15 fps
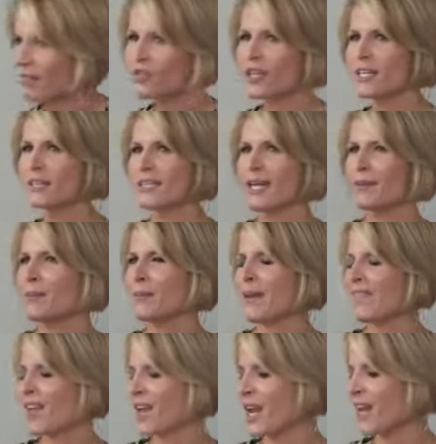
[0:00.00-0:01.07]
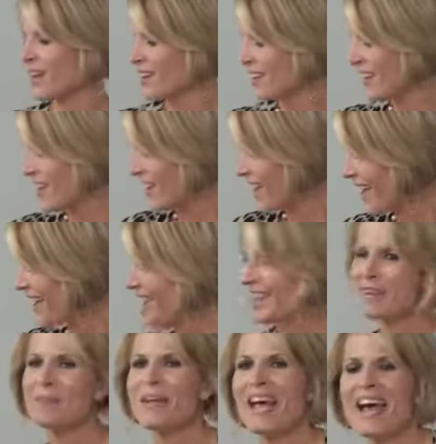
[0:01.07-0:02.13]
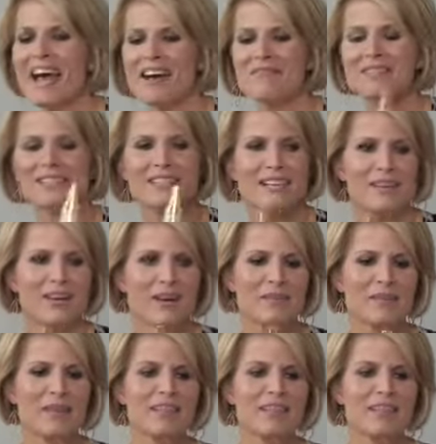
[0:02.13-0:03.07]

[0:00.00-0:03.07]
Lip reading: I'll just give you my Vanna. And then we have the serum.